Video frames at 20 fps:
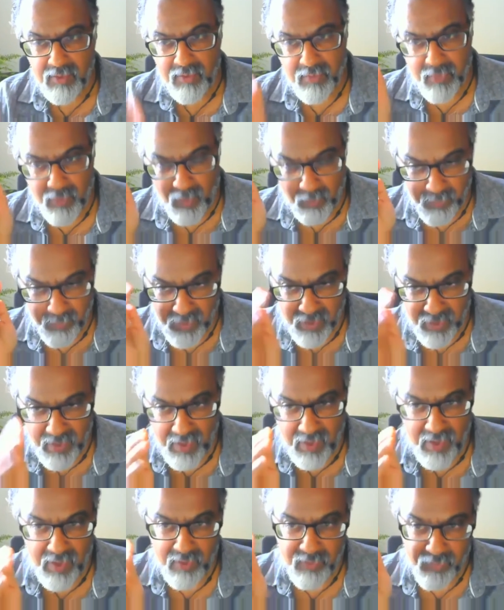from the
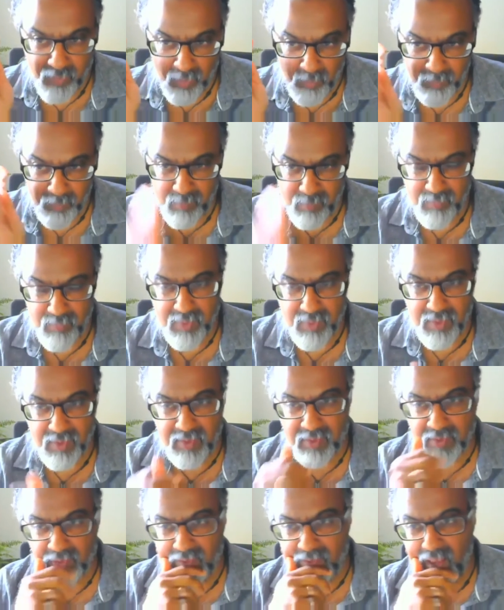air, from
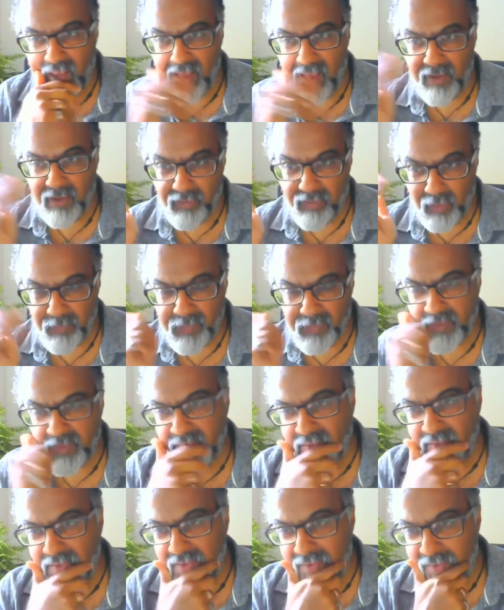the land, from the
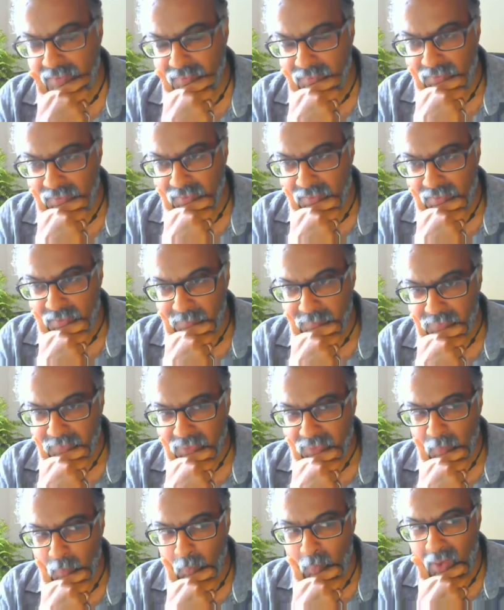sea,
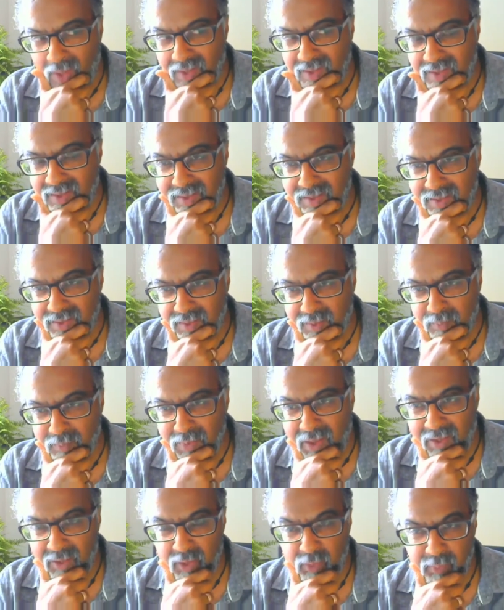what
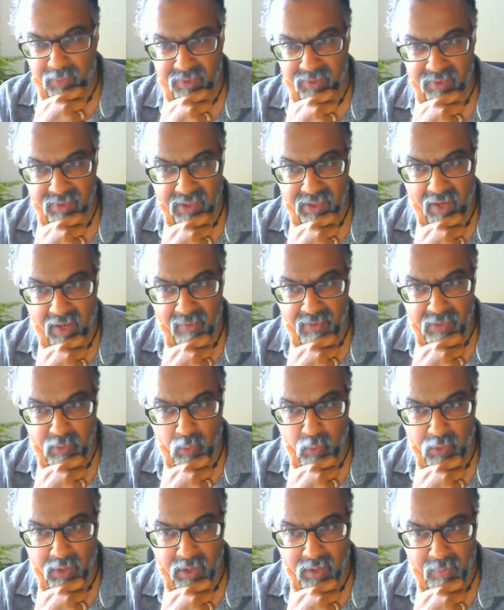balanced position are we
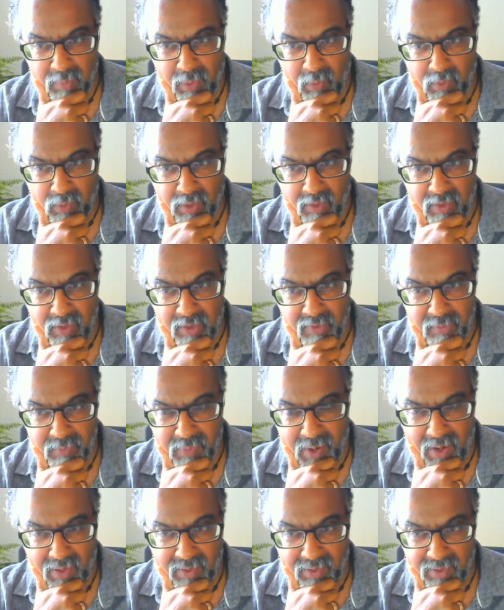talking about? The left
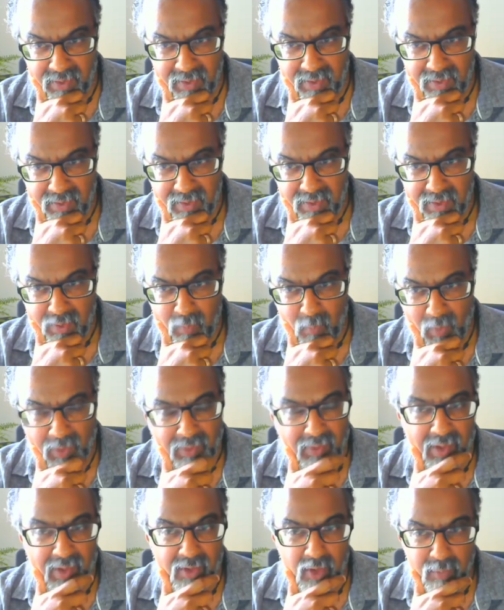party,
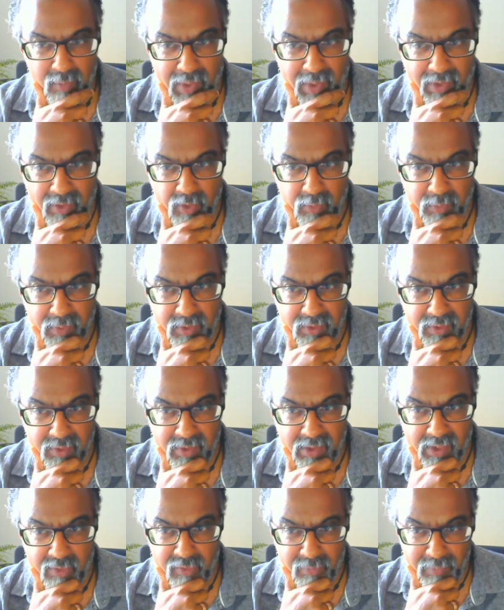what kind of balanced position
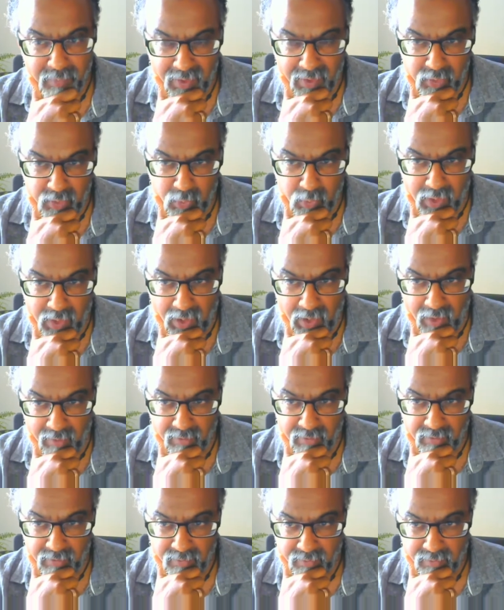the left party should have?